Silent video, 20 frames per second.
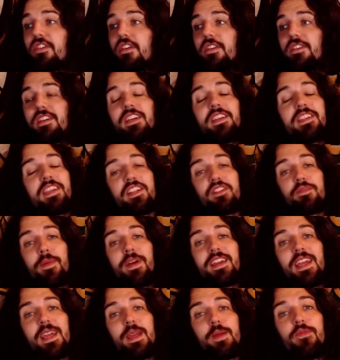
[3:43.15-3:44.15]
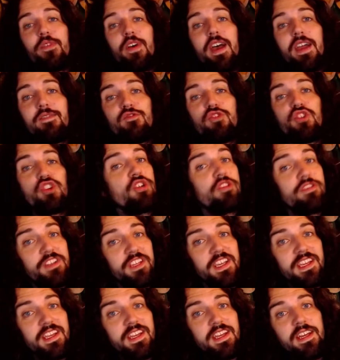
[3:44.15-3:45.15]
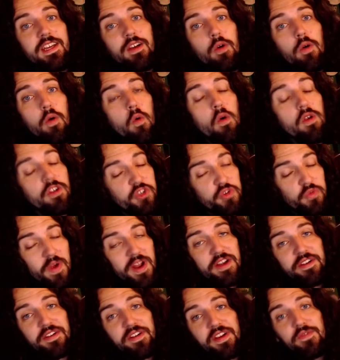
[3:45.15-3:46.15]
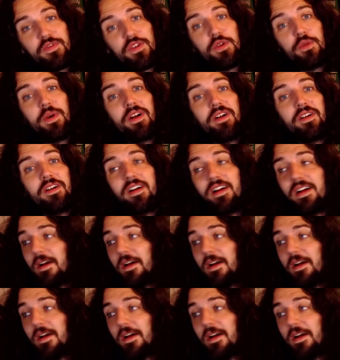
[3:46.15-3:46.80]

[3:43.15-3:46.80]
because that's my Game 5 jersey. Or sweater, if you will.